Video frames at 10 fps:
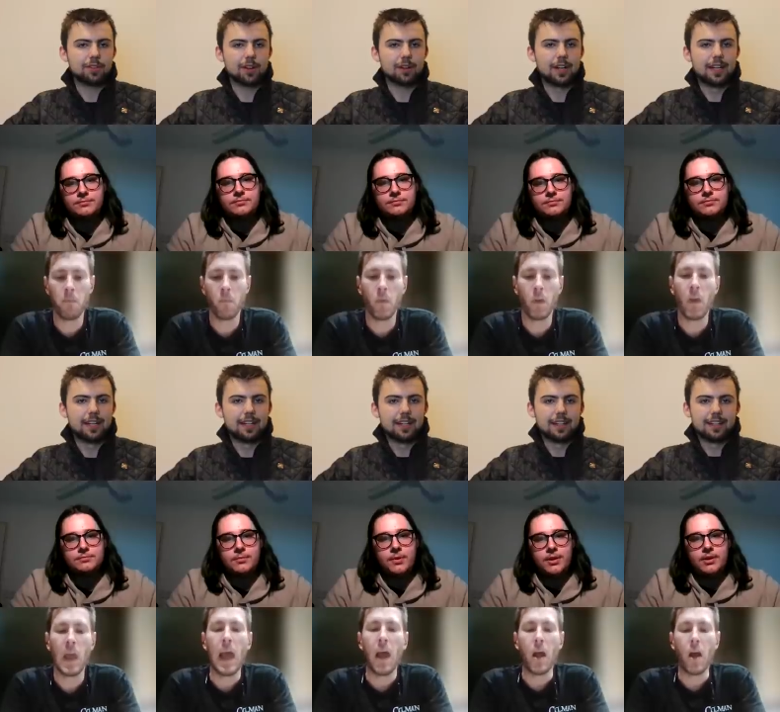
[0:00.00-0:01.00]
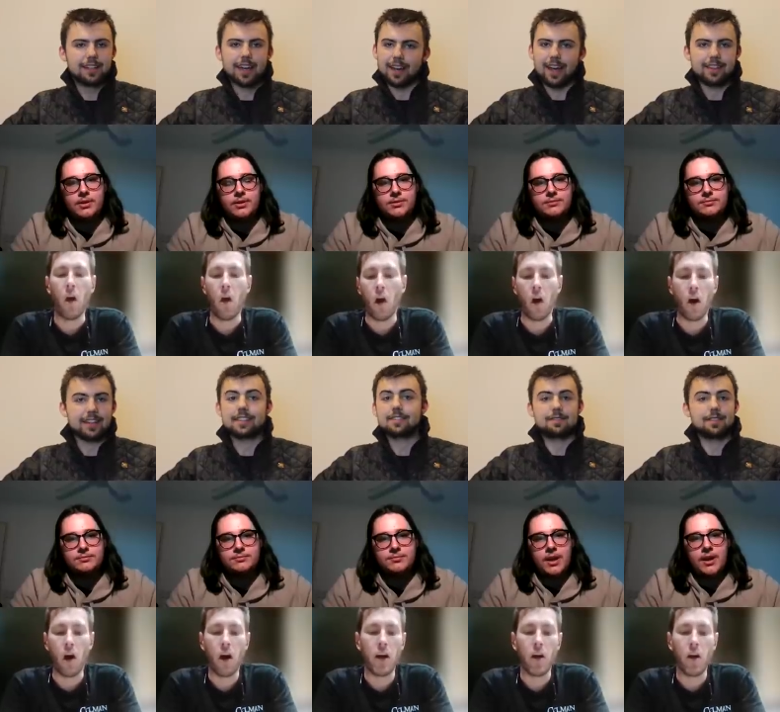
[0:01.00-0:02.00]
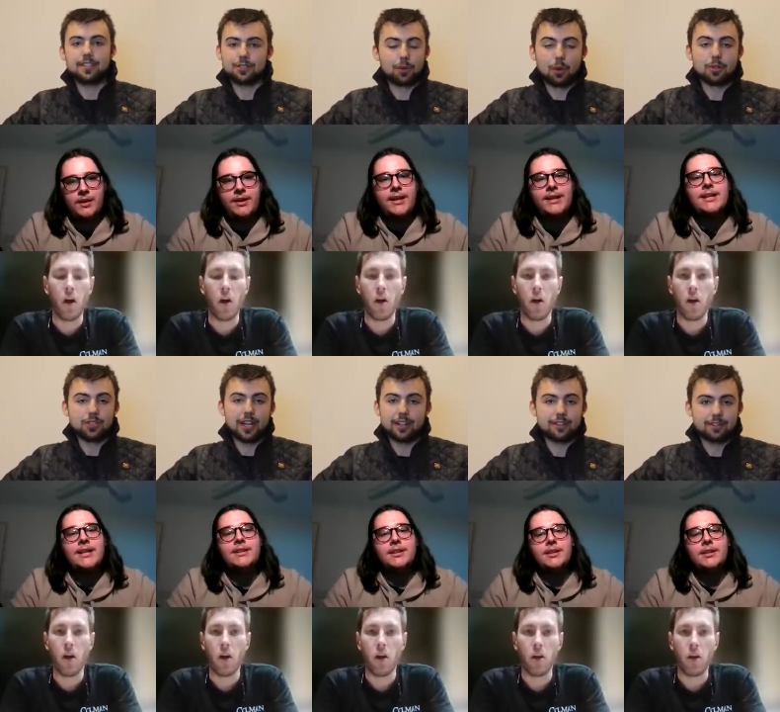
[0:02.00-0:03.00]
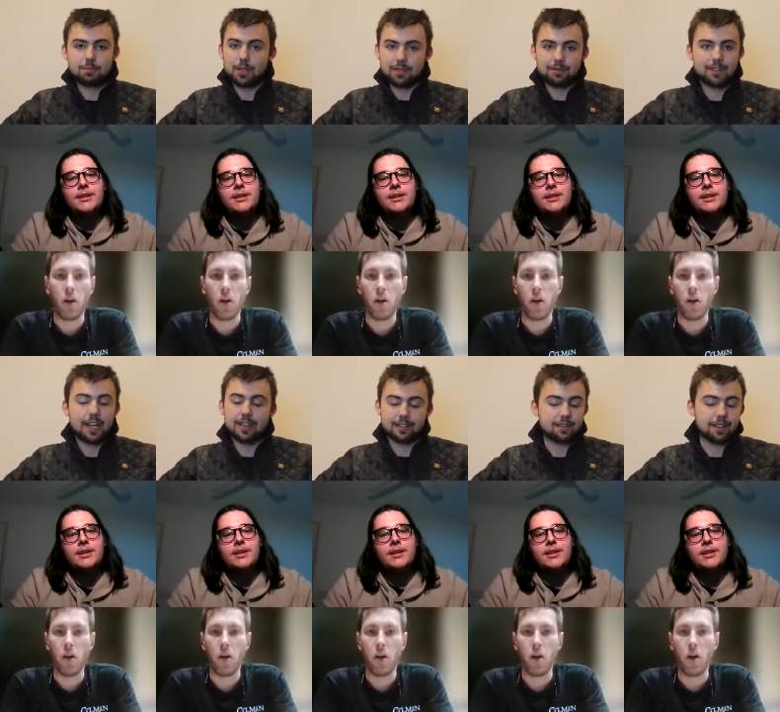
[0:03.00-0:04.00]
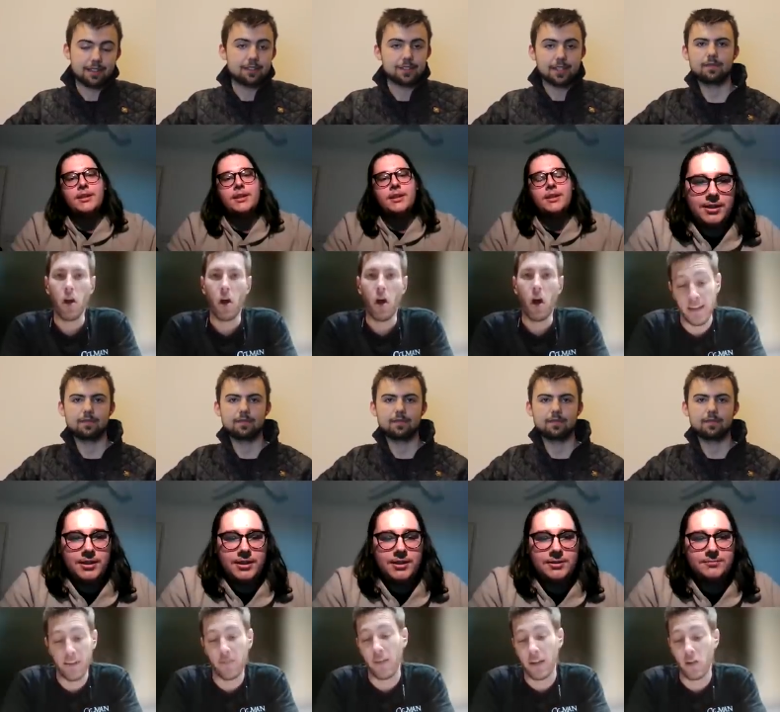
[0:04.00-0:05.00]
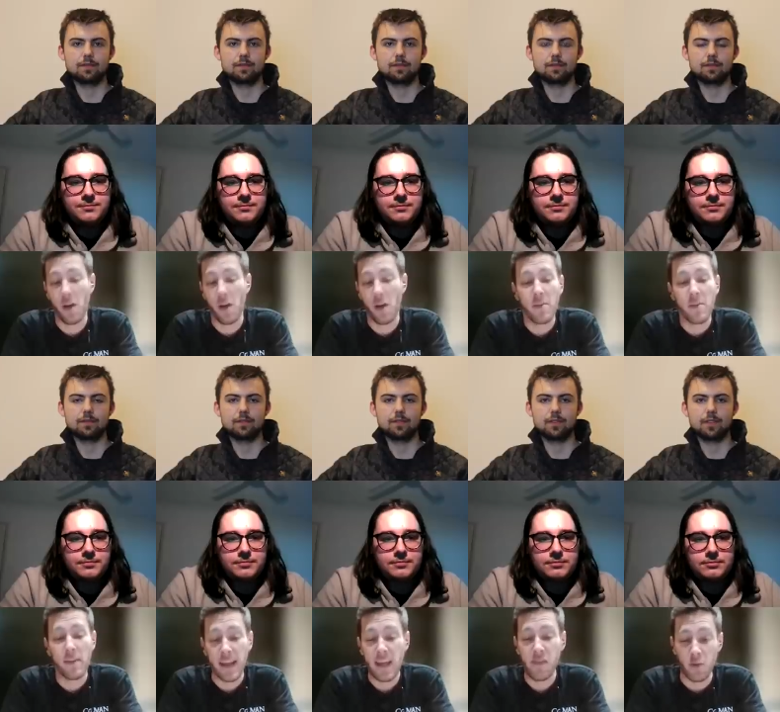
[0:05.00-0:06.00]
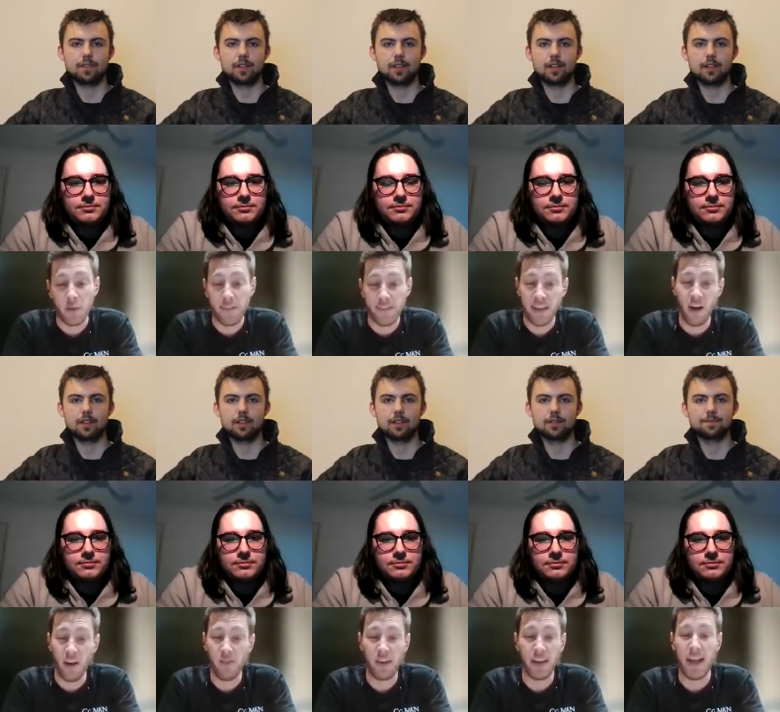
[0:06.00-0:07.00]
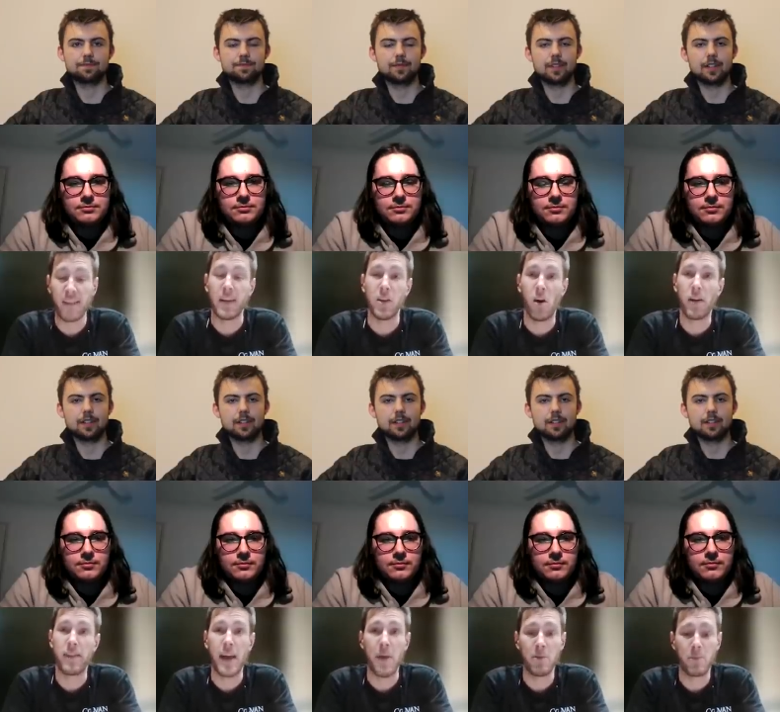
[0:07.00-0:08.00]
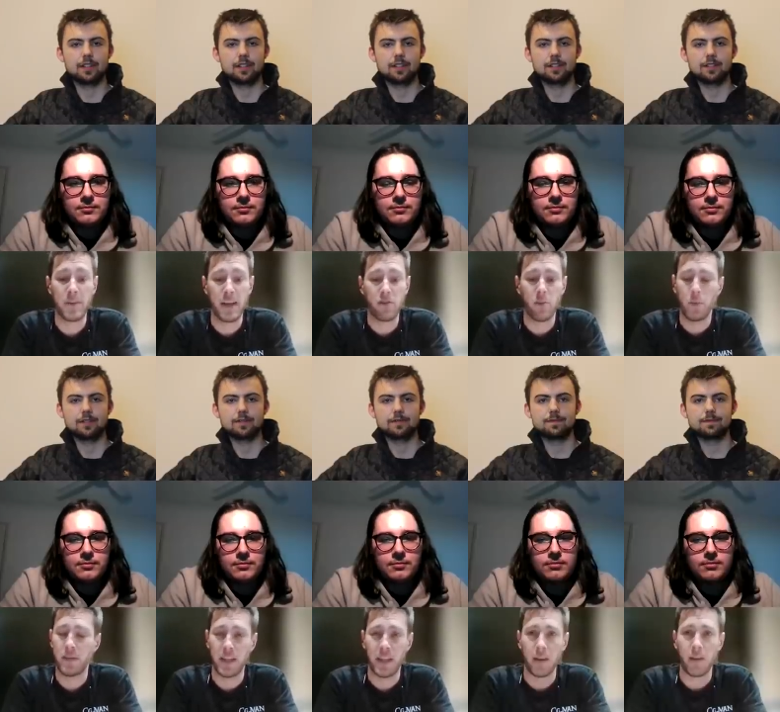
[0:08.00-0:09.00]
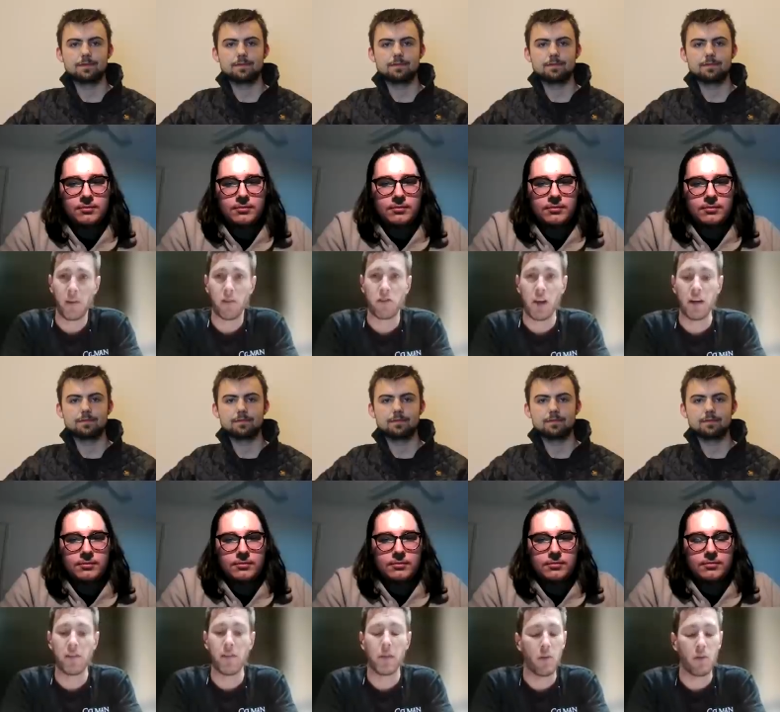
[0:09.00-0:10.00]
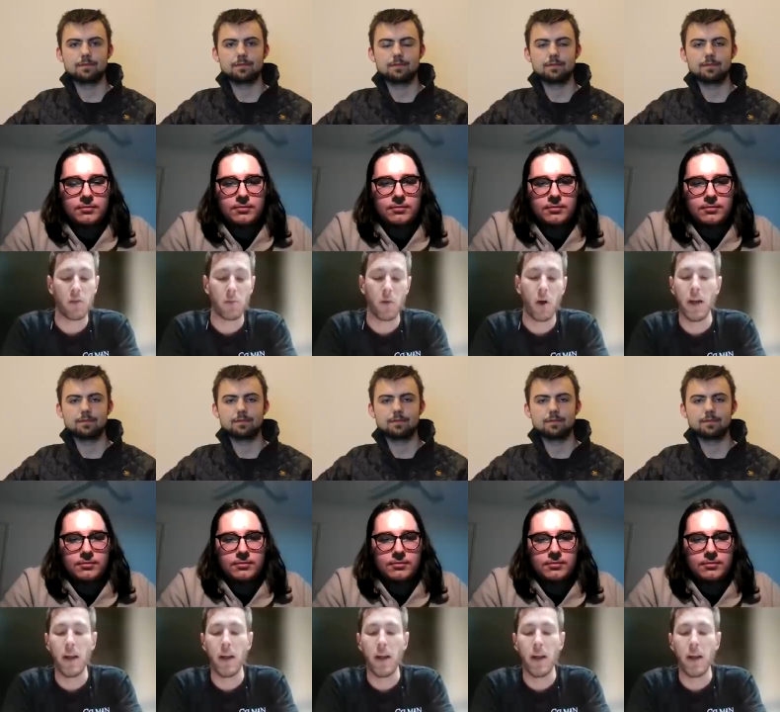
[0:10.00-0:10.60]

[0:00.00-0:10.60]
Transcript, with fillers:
Speaker 1: So, yeah, I think that's the issue with in, all in, chariots. But yeah, it's it's interesting.
Speaker 2: In terms of the evil list here, I think it has a lot of damage potential, particularly with those chariots if you use them right.